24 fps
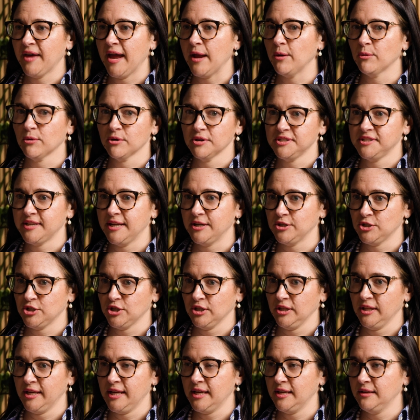they were
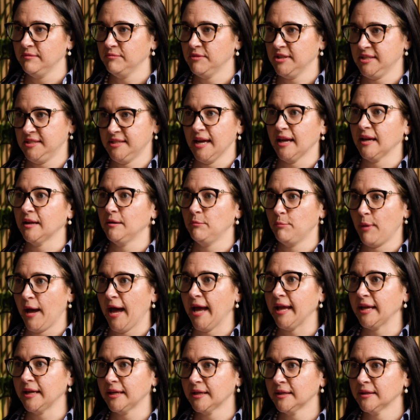essentially the second
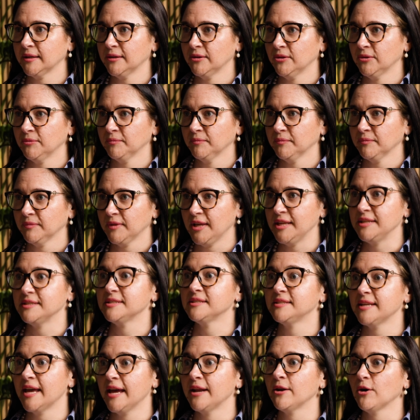bank
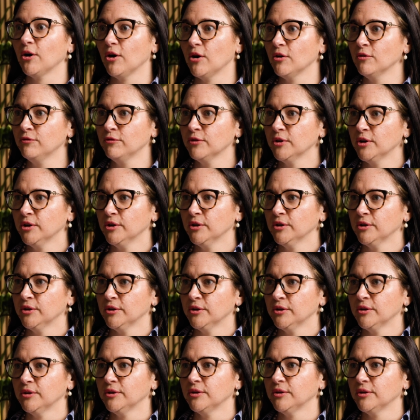instead of,
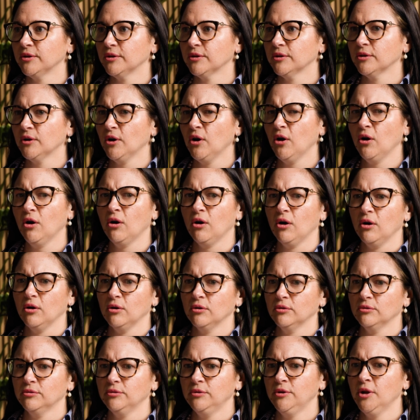oh,
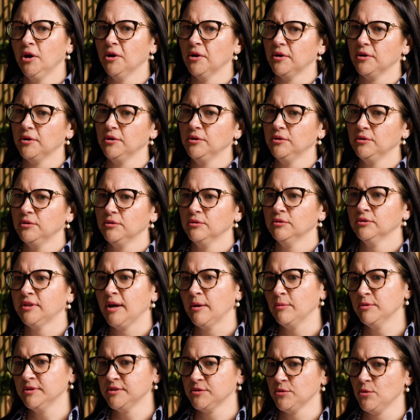no,
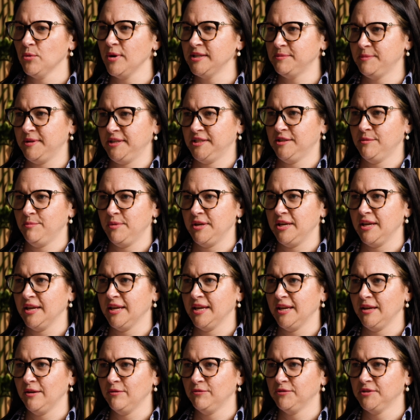that was always meant to be a
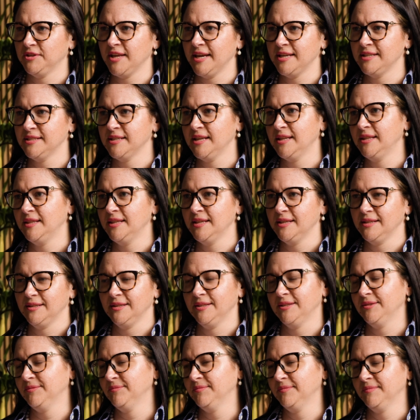gift. They said that
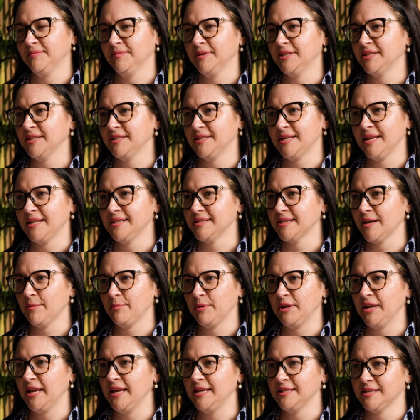it just ends
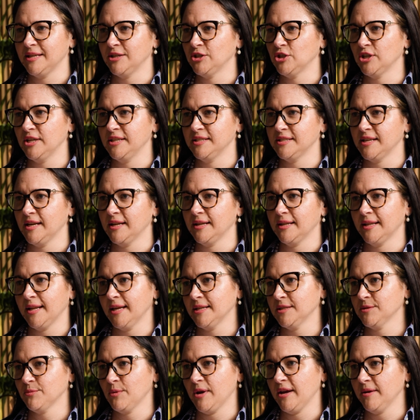up in he said, she said, and
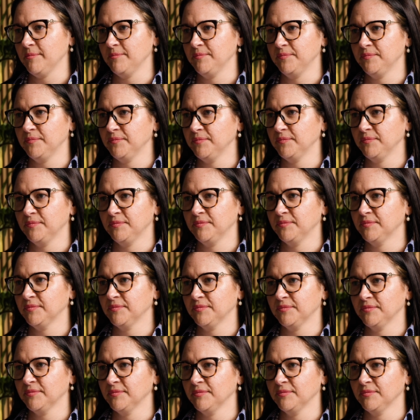that's where
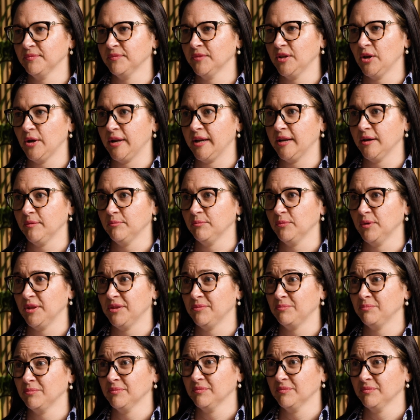you end up with